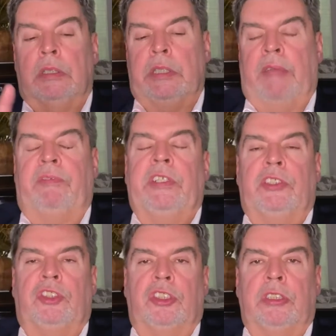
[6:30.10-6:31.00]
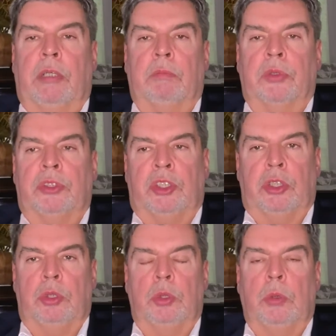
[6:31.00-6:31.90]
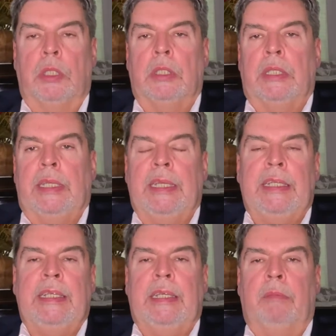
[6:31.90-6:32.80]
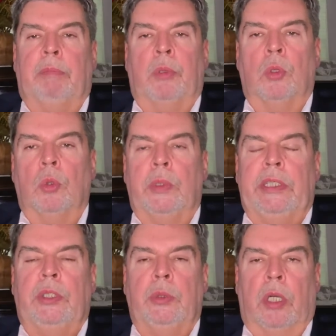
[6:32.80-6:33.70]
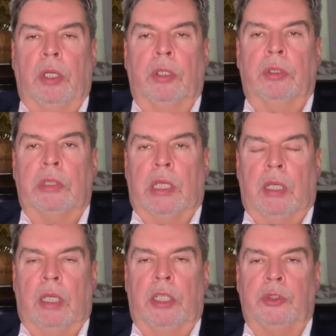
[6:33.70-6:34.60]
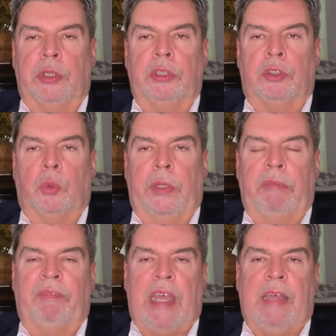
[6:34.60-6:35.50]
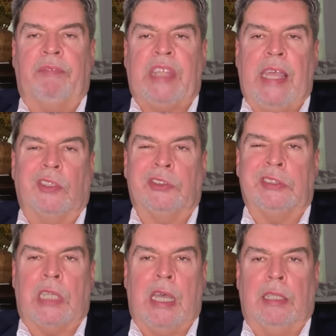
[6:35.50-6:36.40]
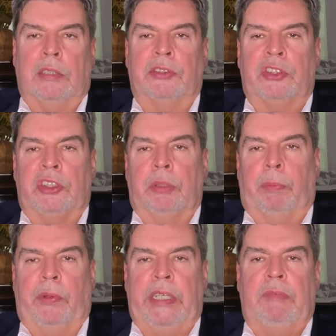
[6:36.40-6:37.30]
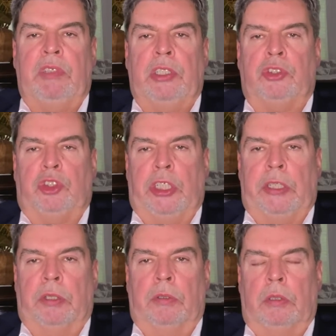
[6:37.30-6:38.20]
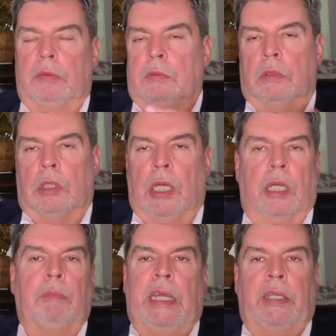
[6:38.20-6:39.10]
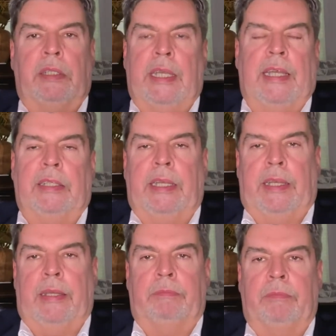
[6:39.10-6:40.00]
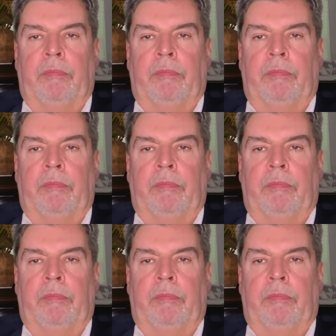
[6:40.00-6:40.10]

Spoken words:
Definition number two, any employee who earned $125,000 in the previous year, automatically highly comp.